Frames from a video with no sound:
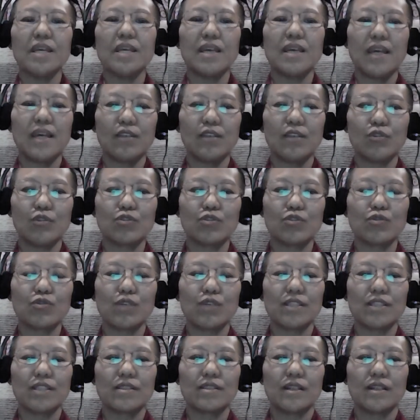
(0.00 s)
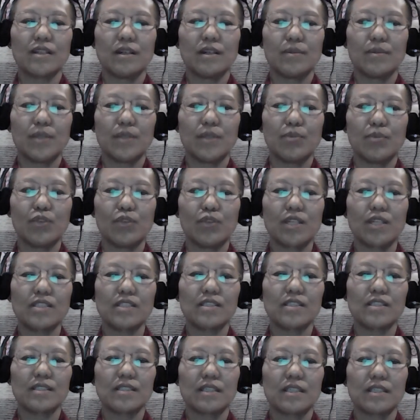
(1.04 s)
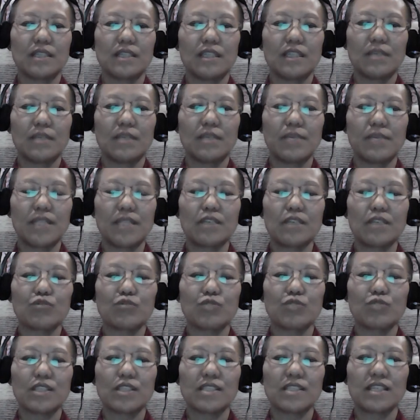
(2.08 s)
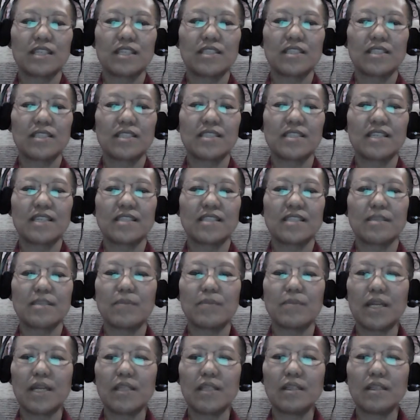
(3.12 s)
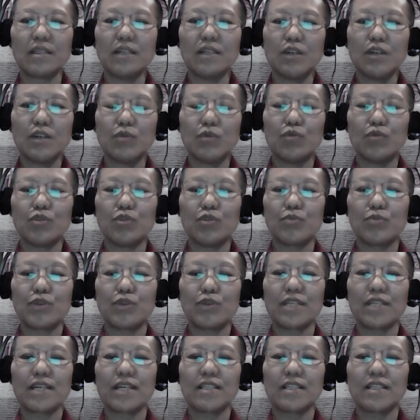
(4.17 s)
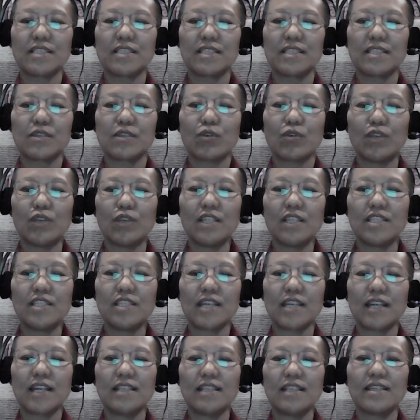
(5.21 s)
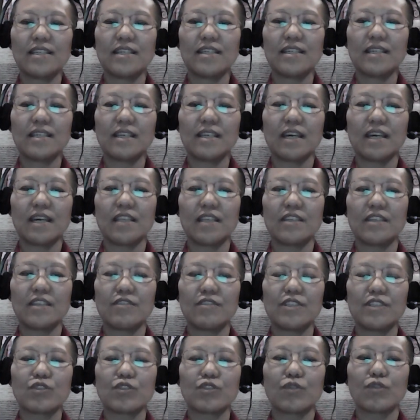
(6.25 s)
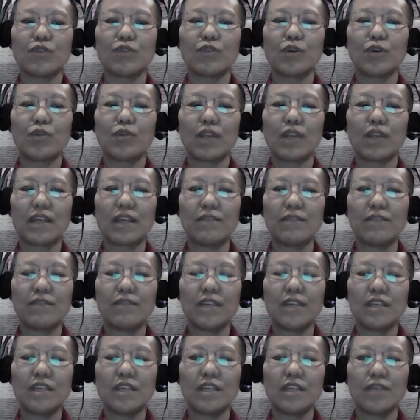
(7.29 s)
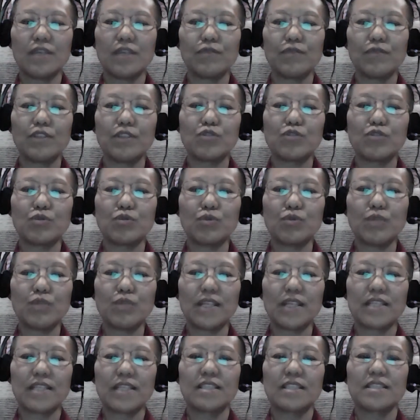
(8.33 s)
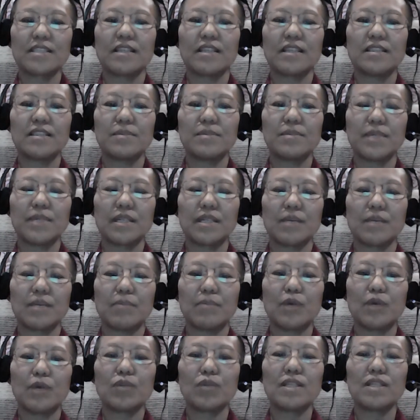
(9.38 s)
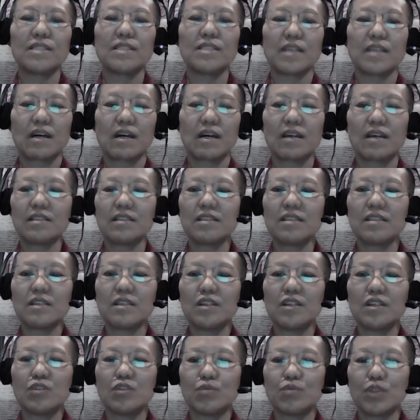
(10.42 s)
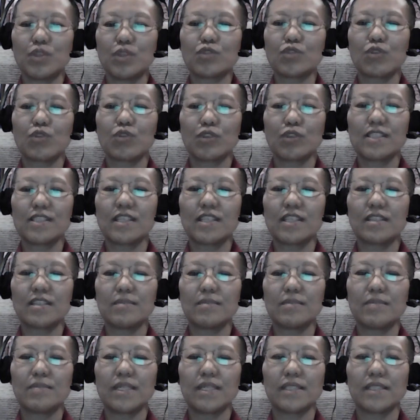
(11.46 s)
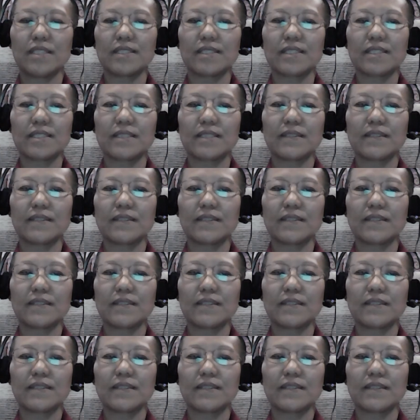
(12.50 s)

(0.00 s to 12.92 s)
And also, as the Buddha in the Metta Sutta said, just as a mother would protect her only child at the risk of her own life, even so, let us cultivate a boundless heart towards all sentient beings.